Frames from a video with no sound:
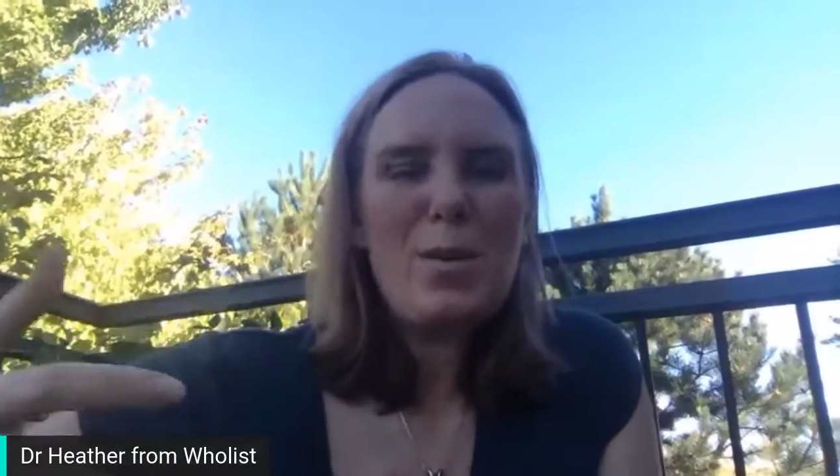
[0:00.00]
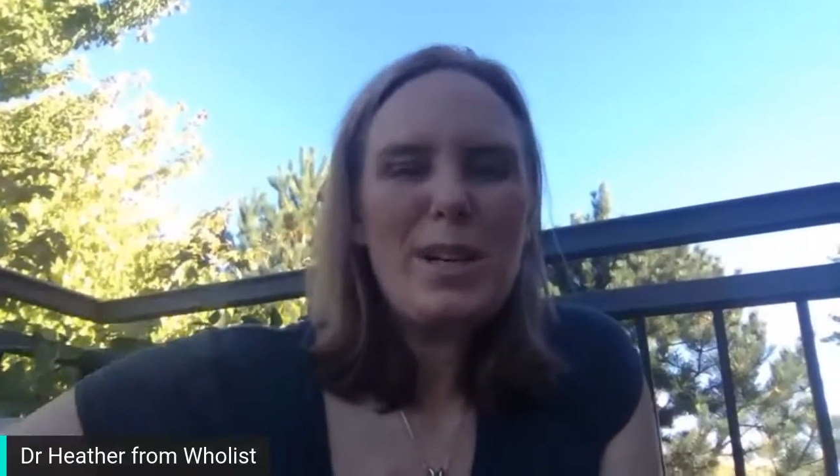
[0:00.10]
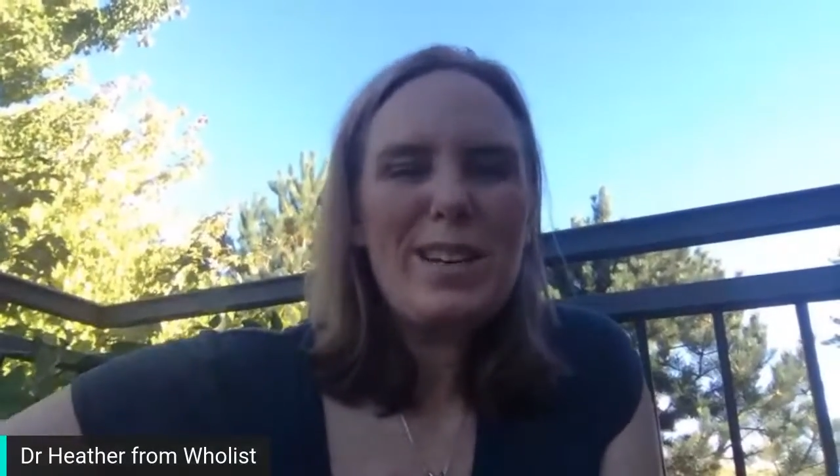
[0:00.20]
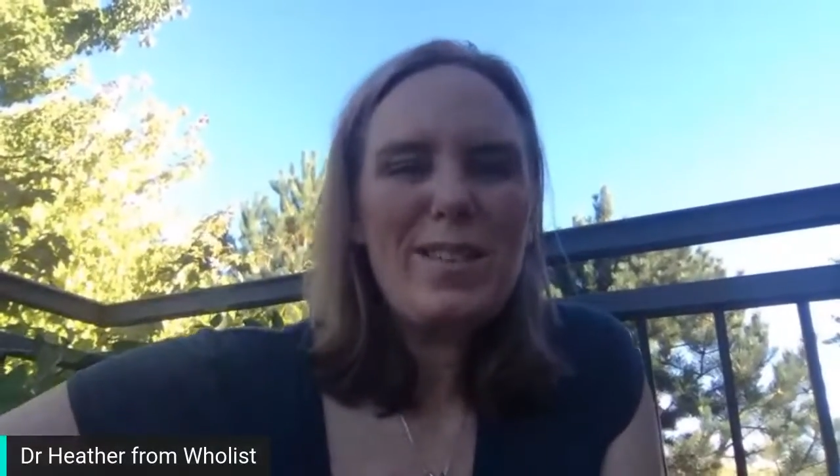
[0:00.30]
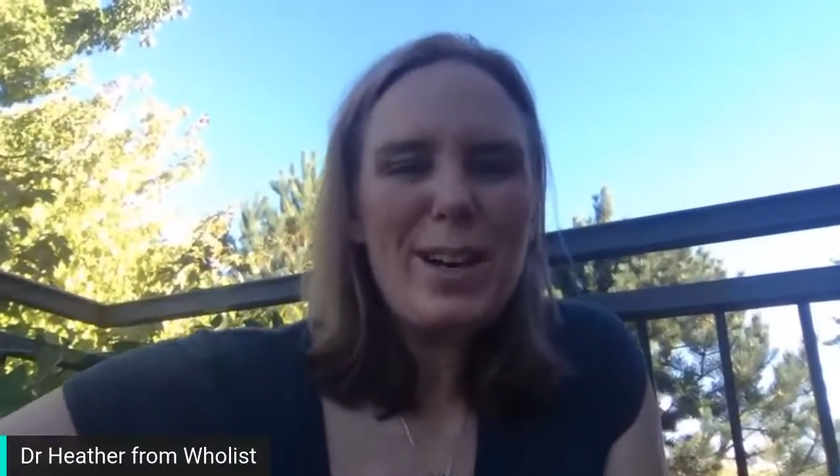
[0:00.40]
we're
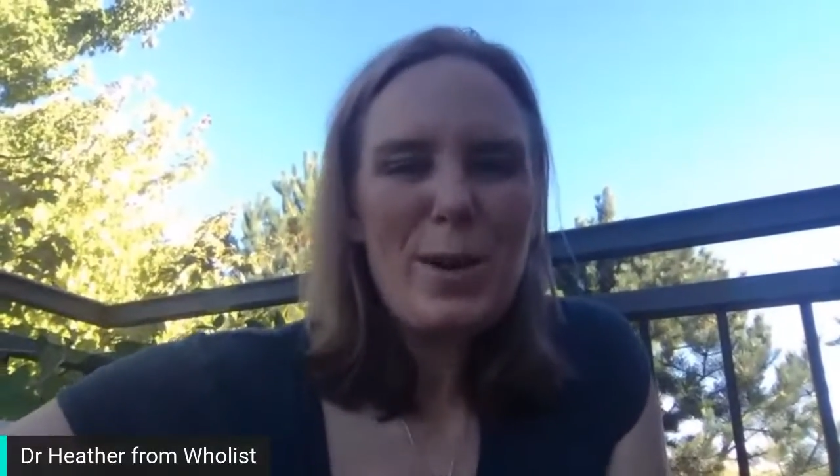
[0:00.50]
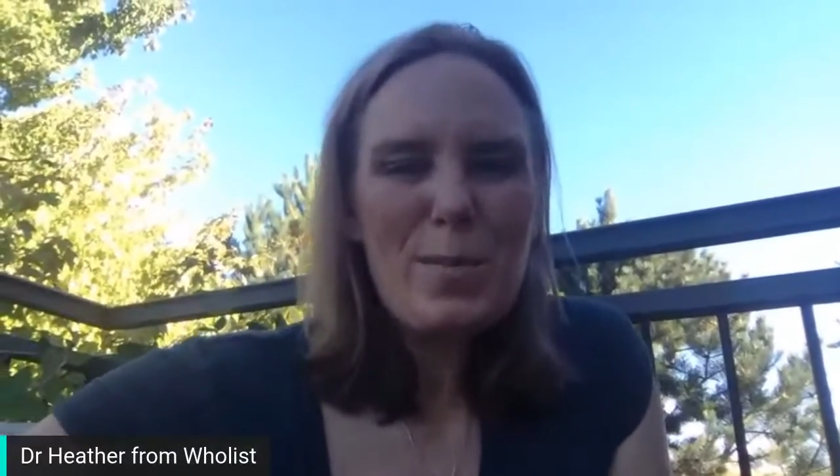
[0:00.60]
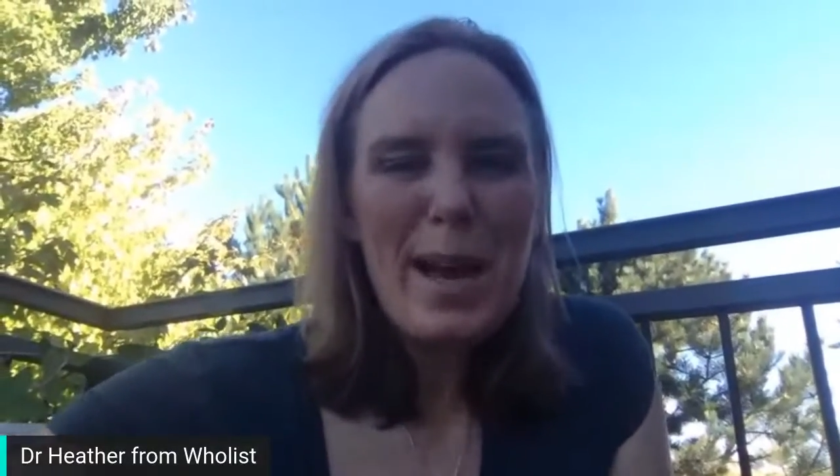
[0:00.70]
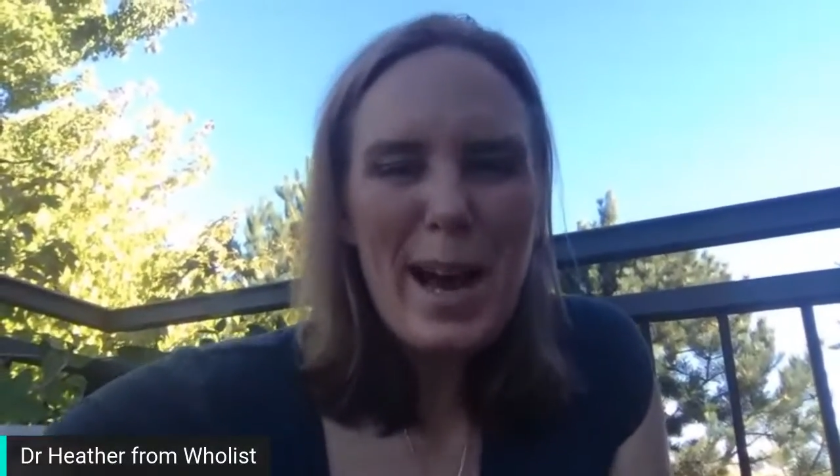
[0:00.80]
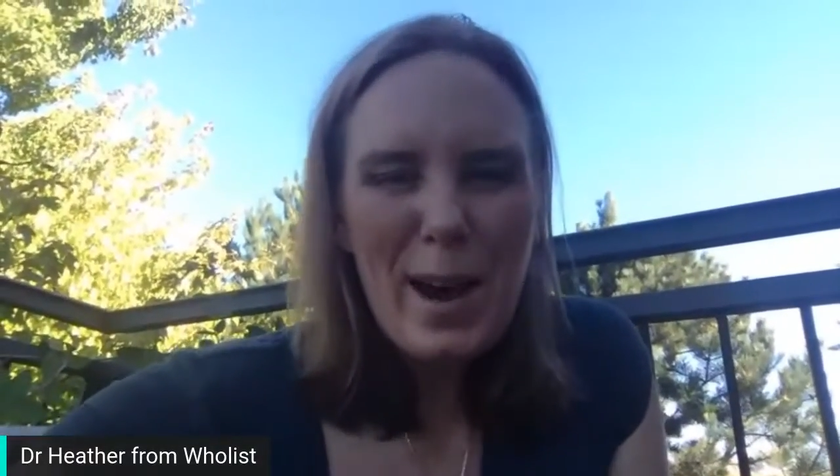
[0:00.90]
giving
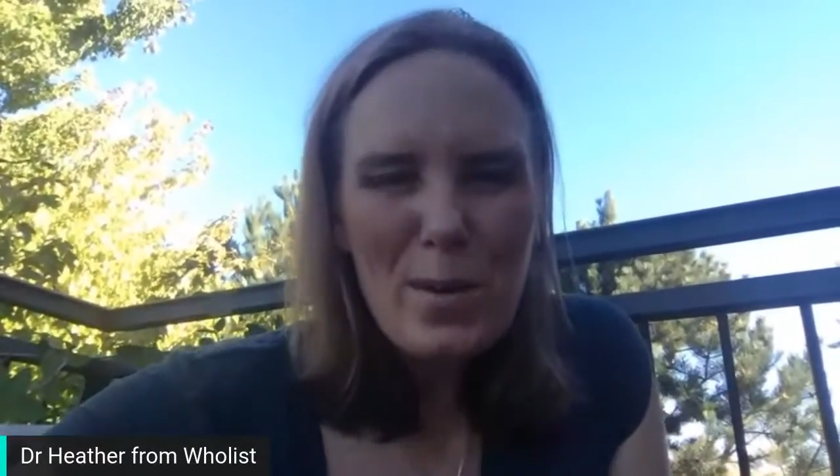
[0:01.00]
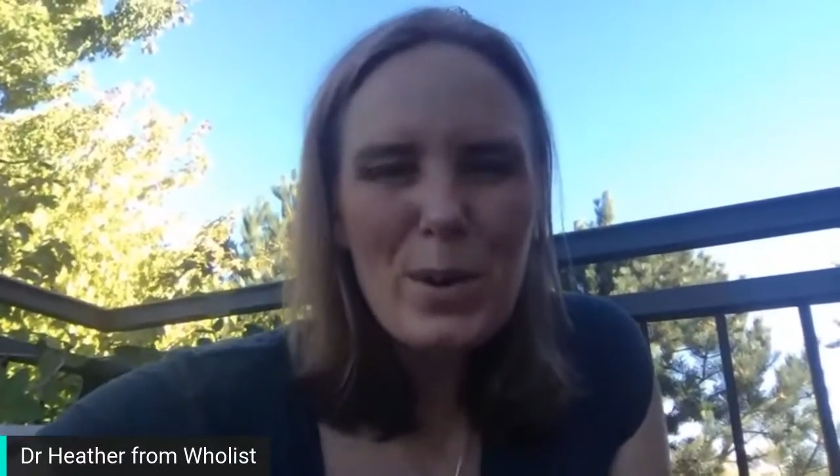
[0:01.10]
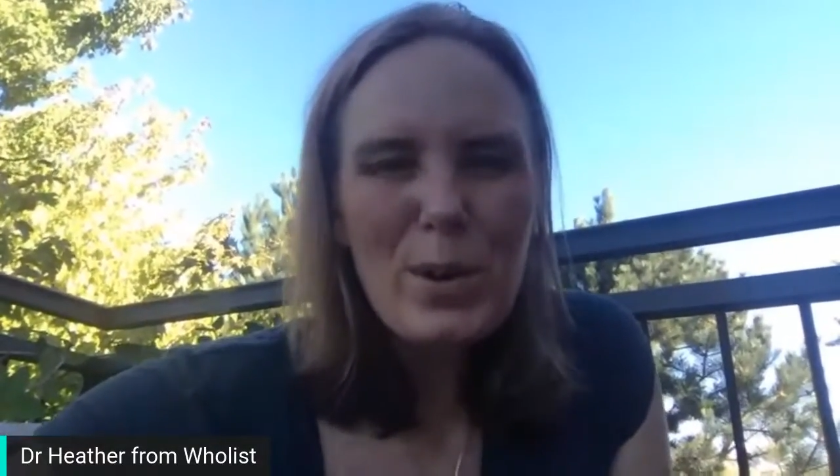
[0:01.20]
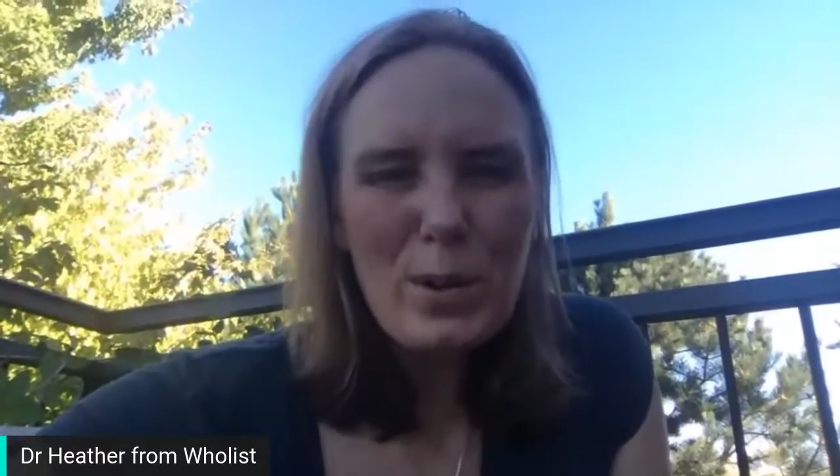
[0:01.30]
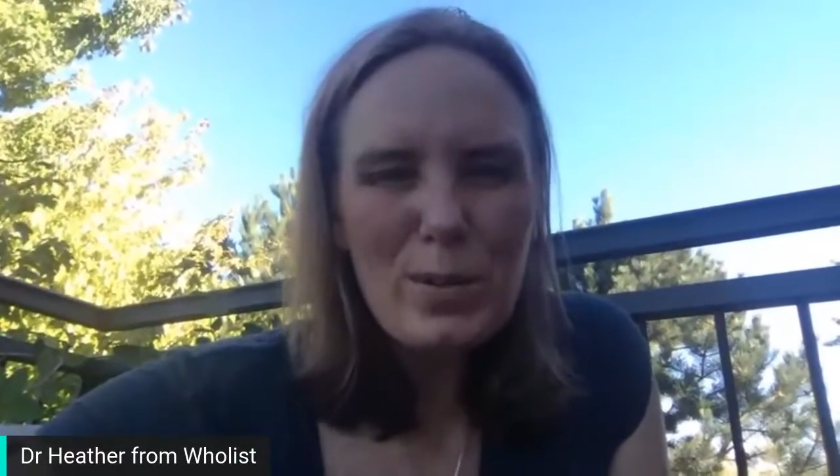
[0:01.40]
our
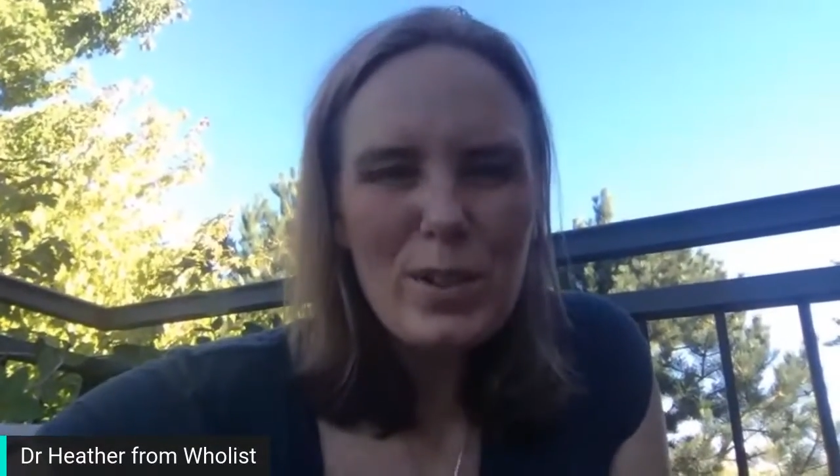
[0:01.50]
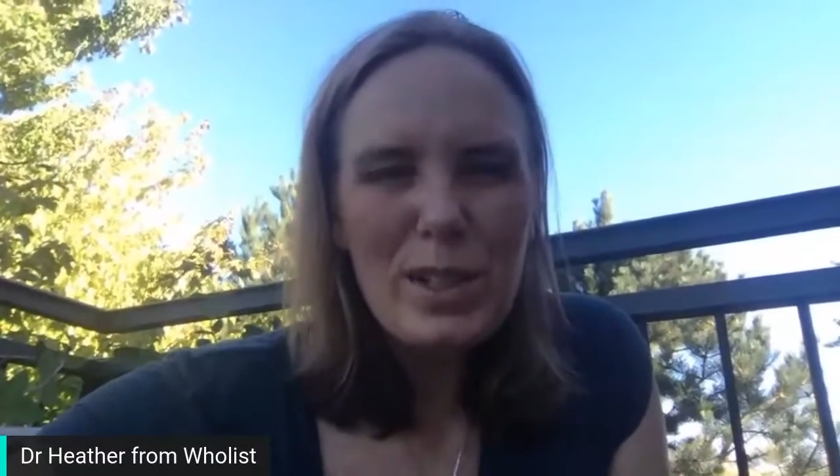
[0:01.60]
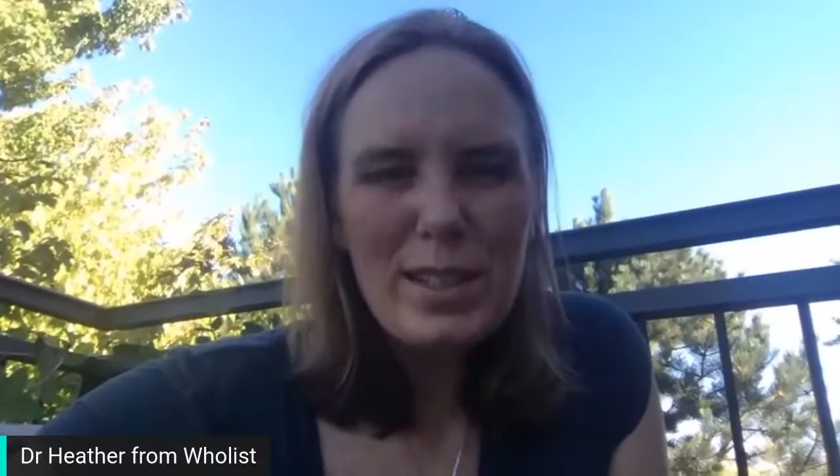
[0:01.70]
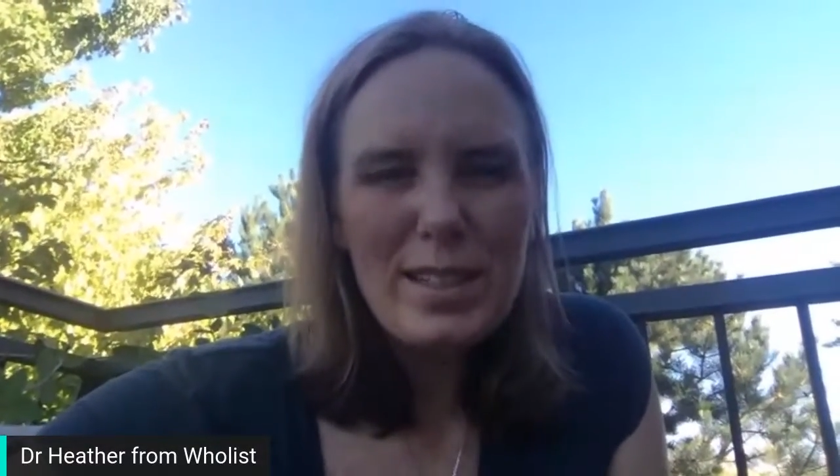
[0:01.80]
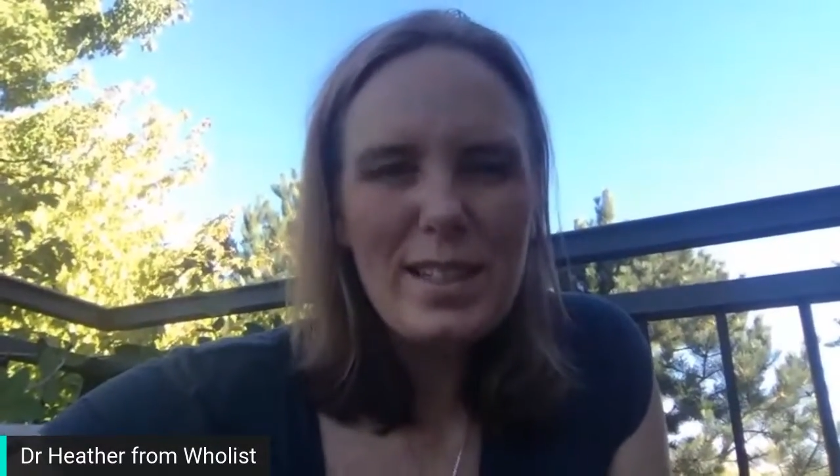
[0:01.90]
power
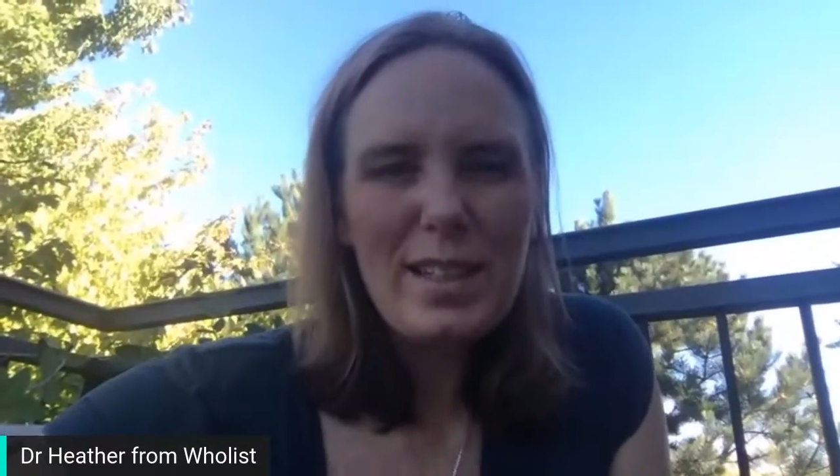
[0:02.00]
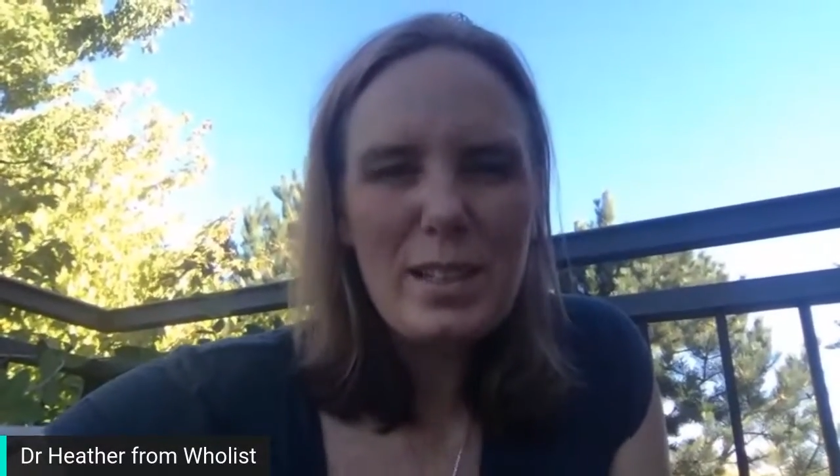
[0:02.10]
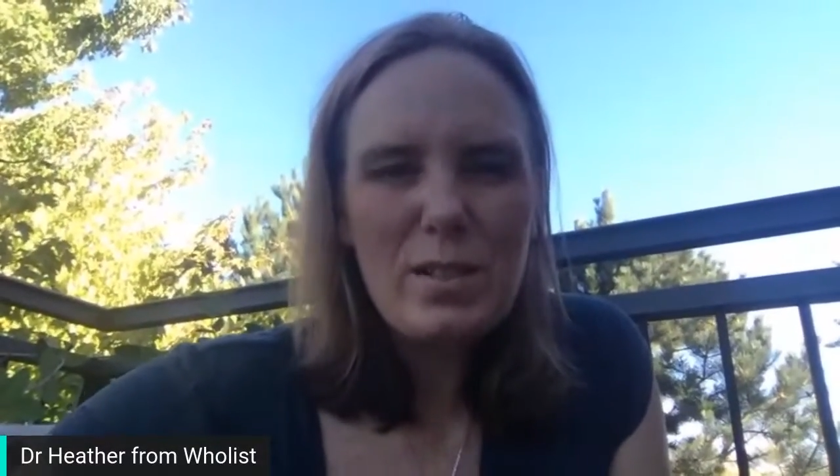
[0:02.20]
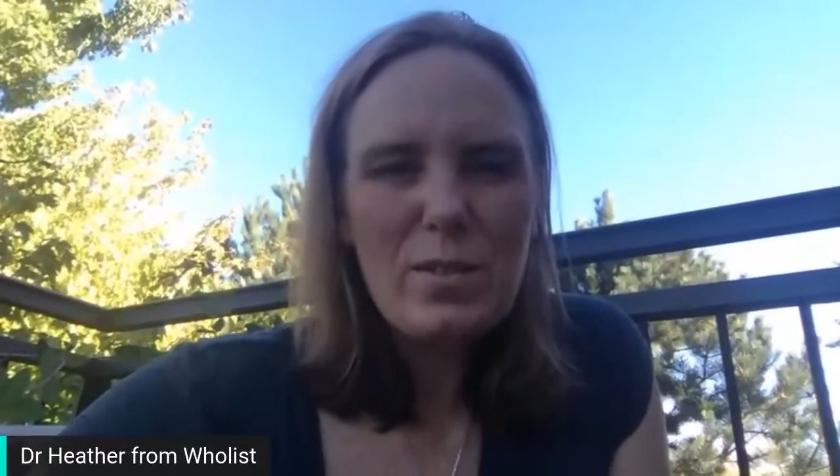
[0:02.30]
over to these